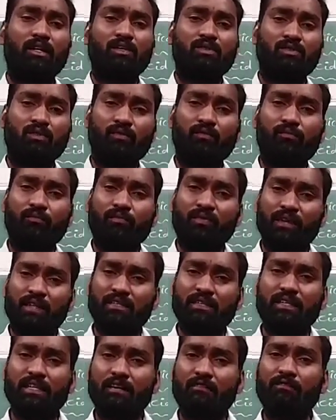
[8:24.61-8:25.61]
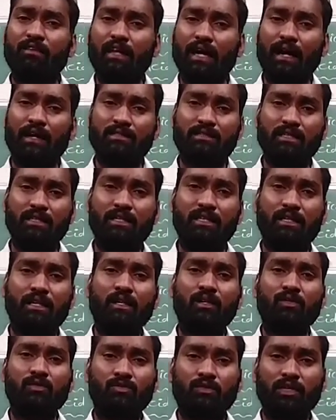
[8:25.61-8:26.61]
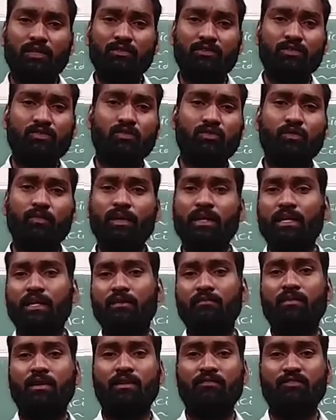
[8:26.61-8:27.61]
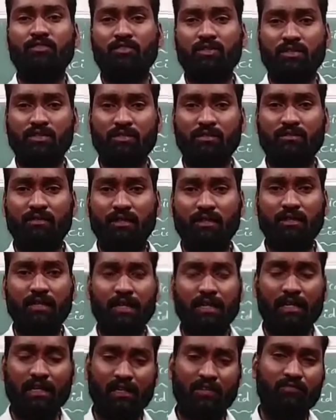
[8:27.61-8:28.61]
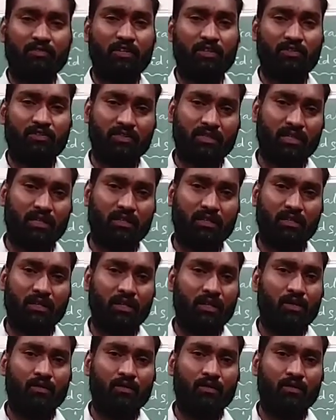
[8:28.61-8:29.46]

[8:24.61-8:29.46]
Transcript: So each and every acid we are using so many number of uses in our daily life we are using.